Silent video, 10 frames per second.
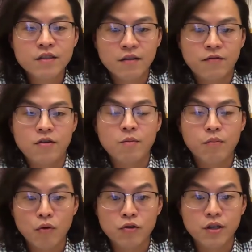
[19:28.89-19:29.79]
different
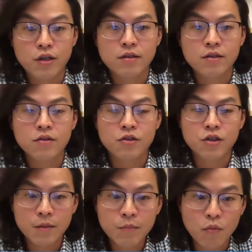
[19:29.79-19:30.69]
approaches to
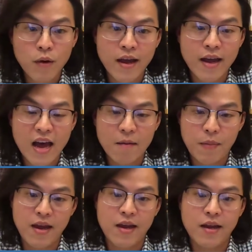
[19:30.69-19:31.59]
chip away at
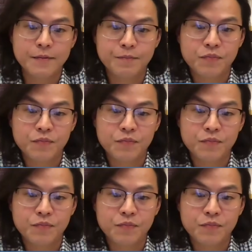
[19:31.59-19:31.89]
pain.